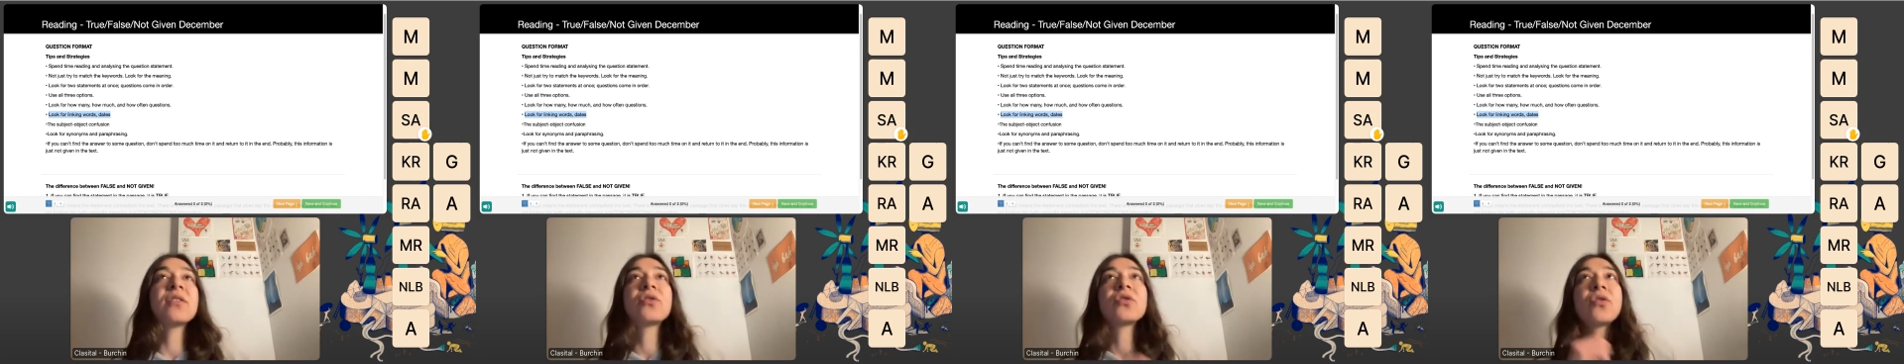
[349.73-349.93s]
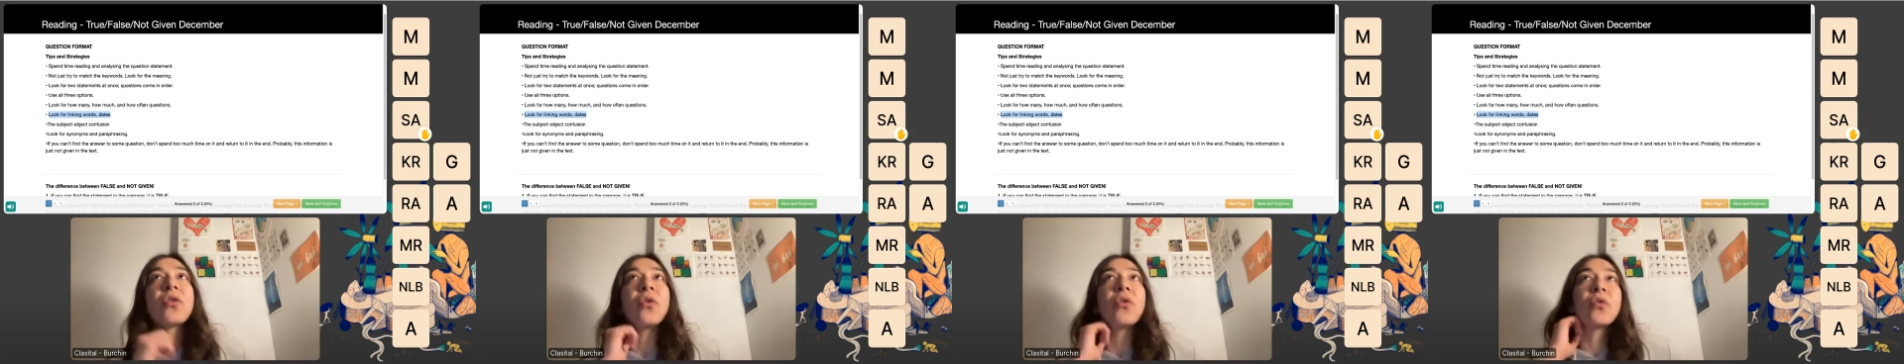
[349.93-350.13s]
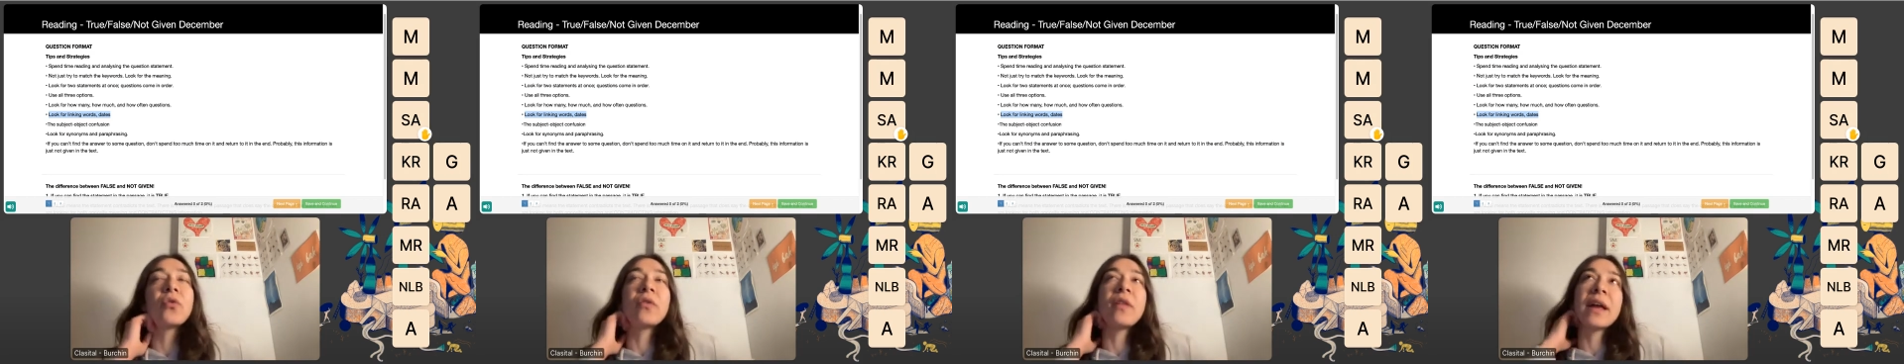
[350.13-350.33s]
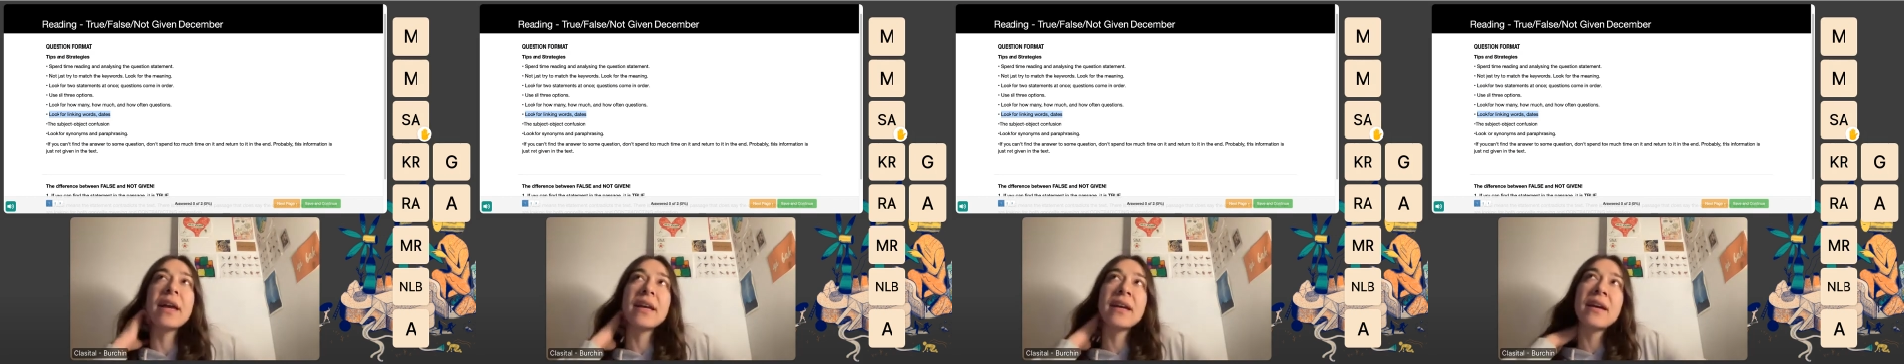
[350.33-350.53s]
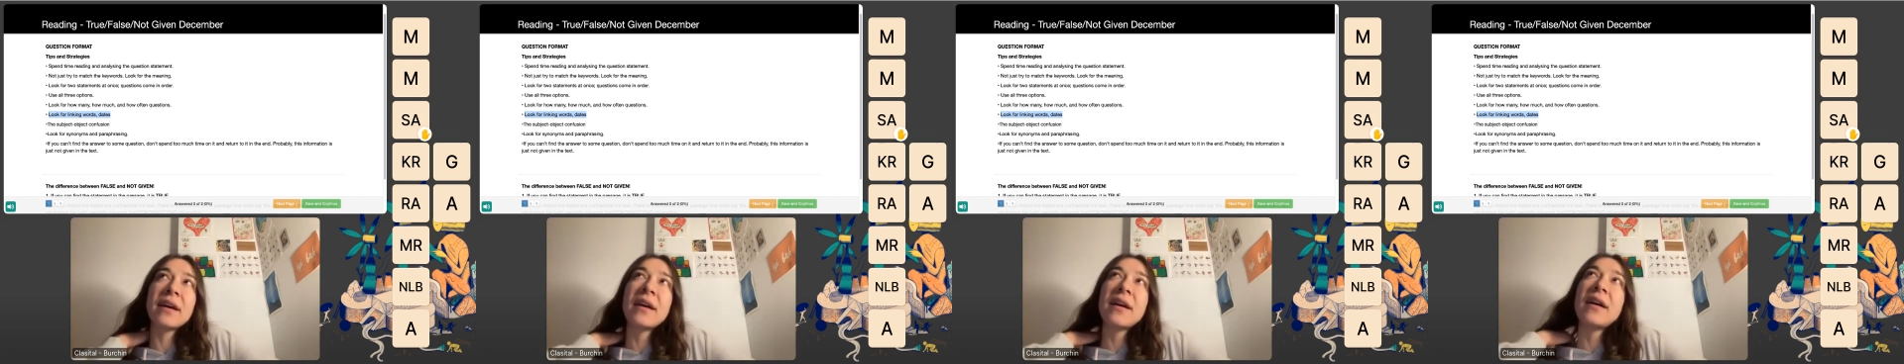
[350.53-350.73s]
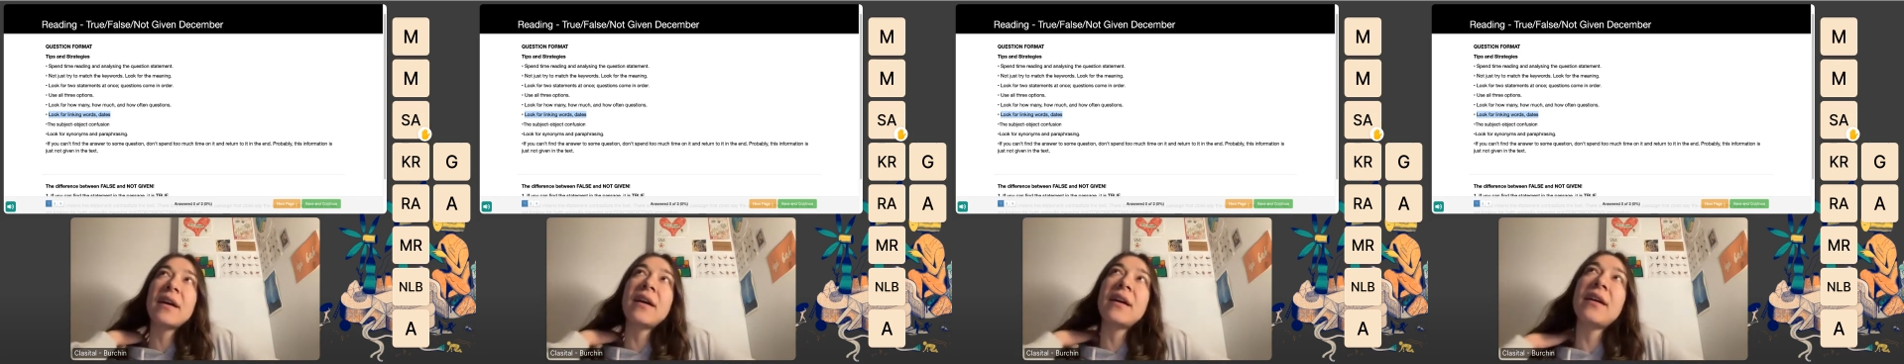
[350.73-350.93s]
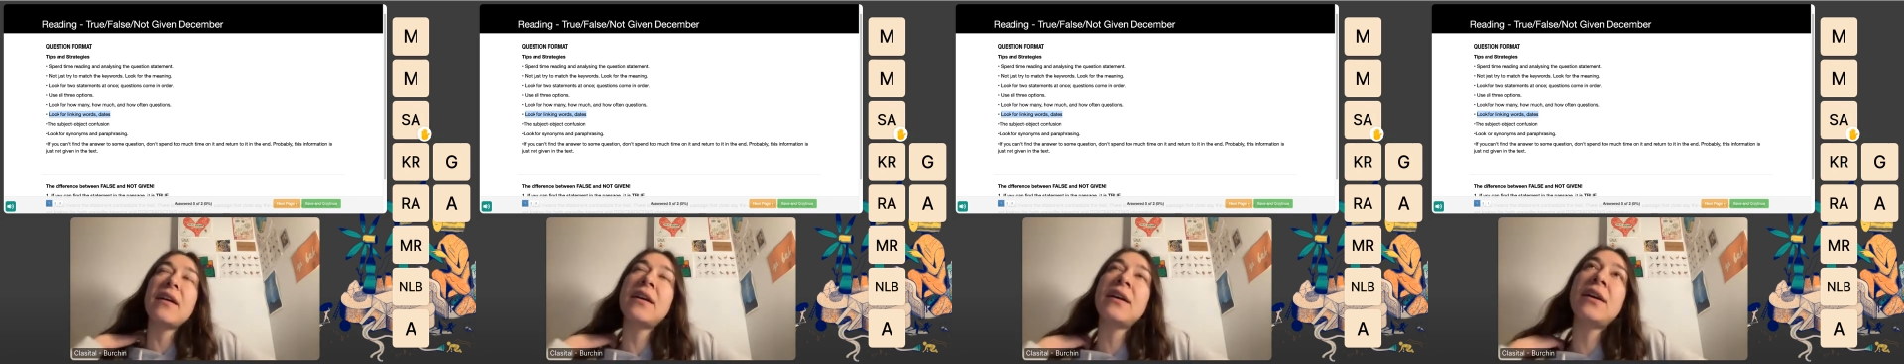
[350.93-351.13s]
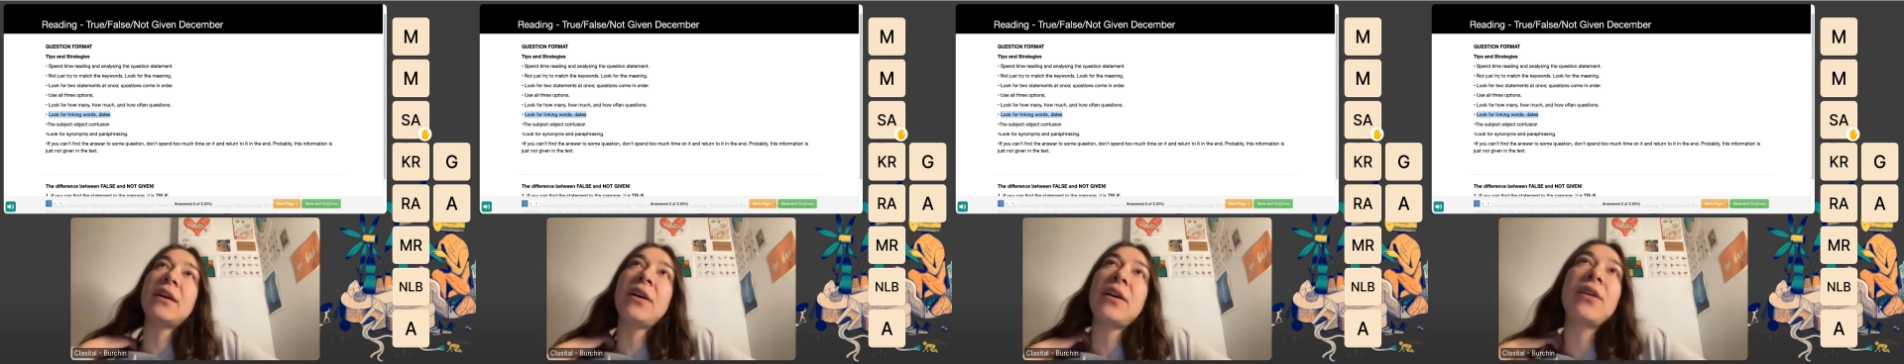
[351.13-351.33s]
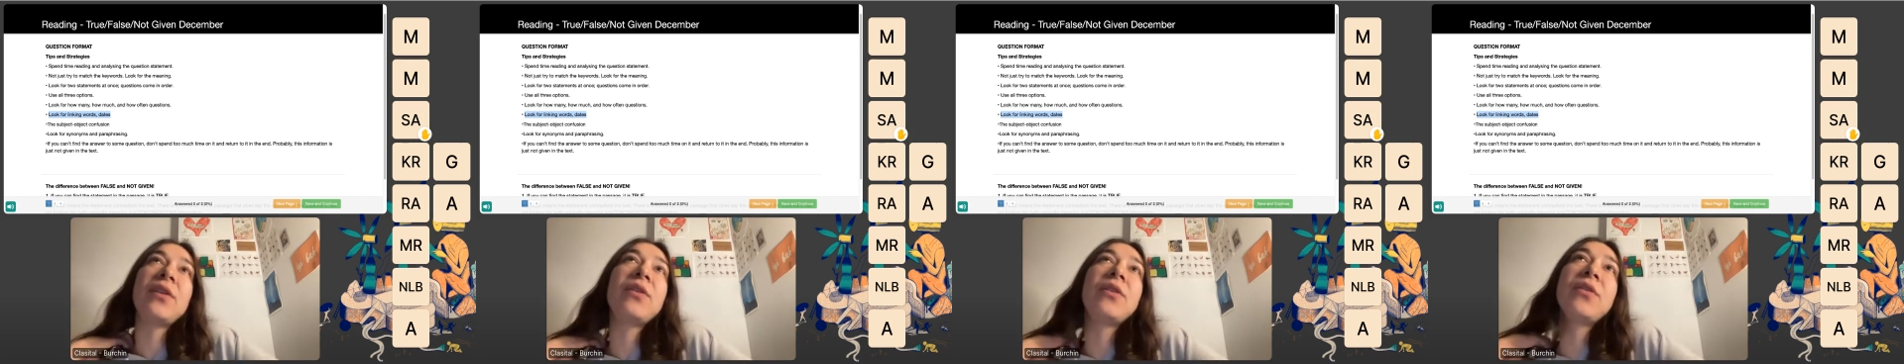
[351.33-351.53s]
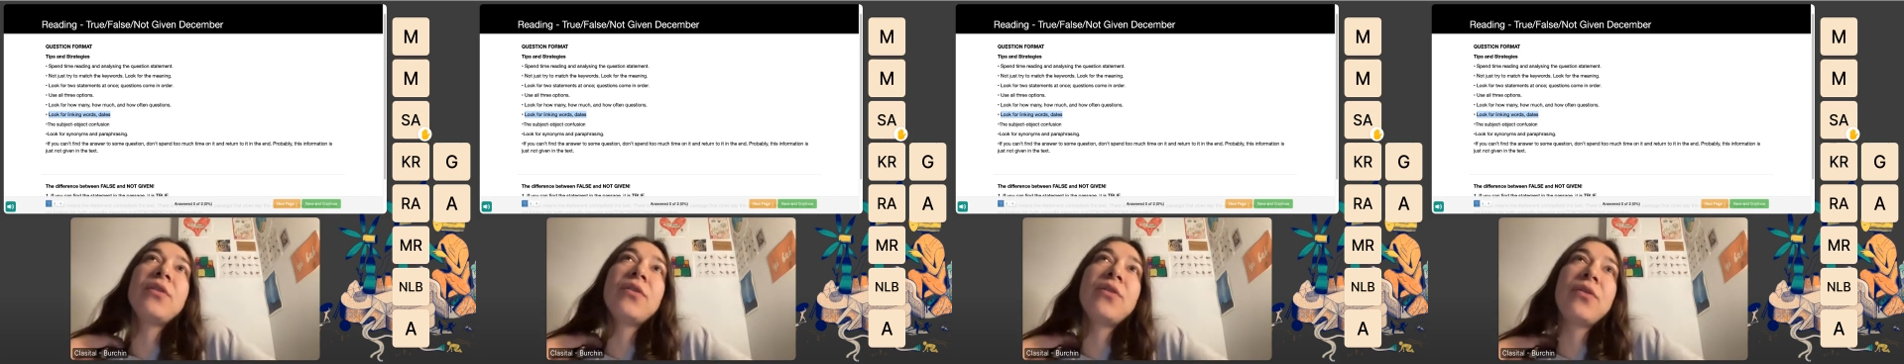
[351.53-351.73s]
So like,
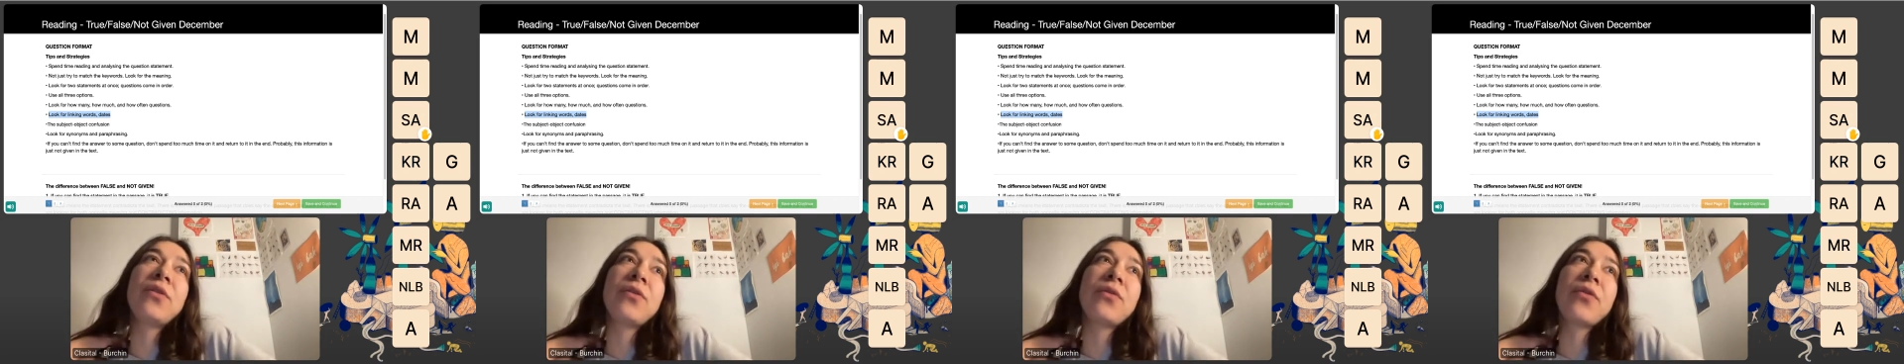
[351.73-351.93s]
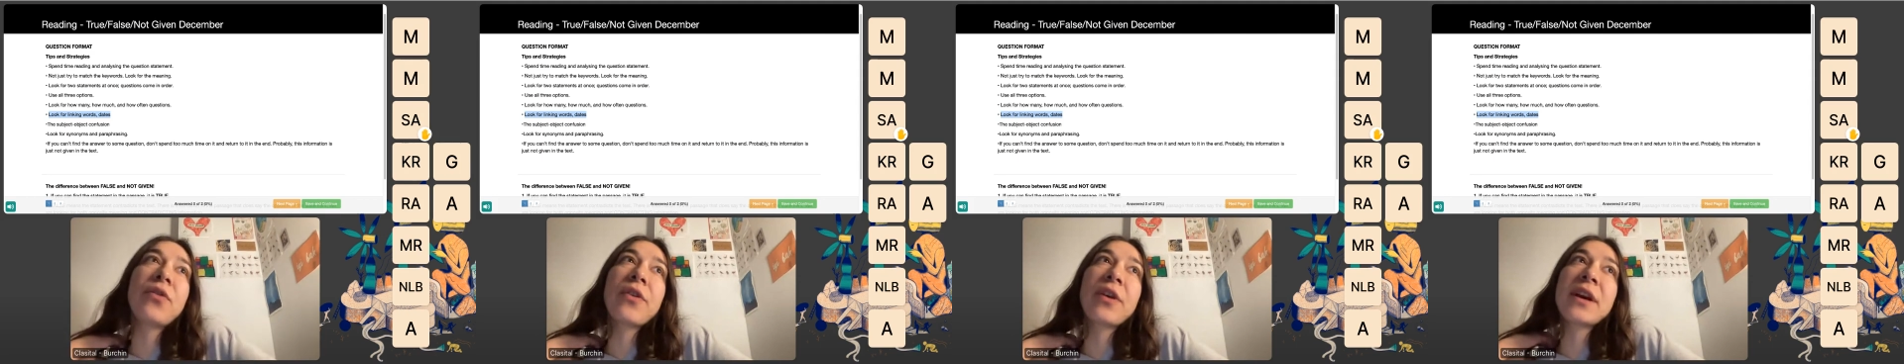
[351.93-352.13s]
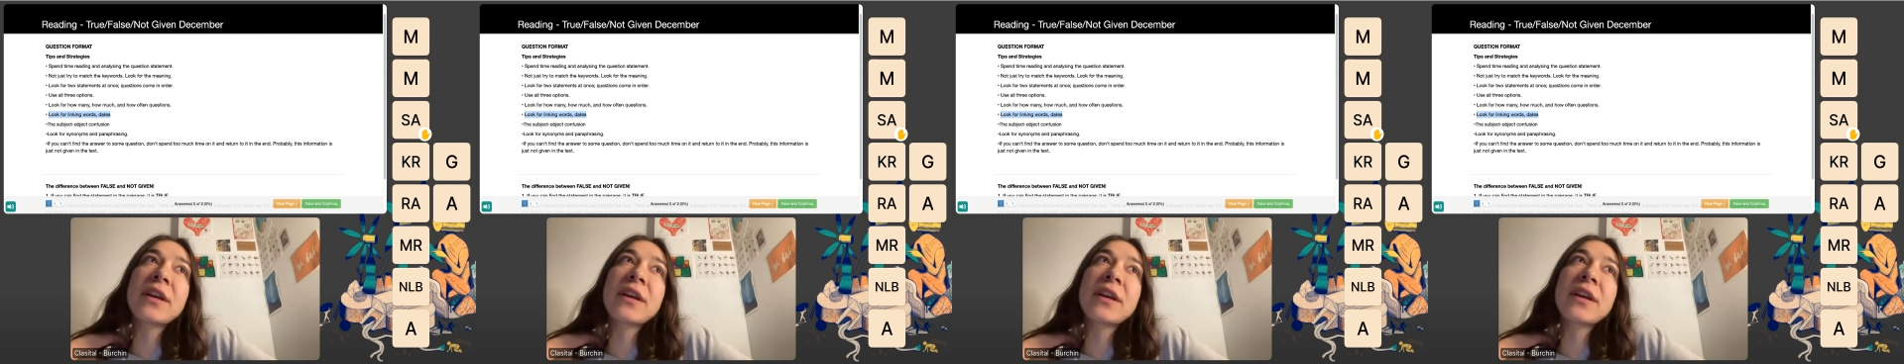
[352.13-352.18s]
for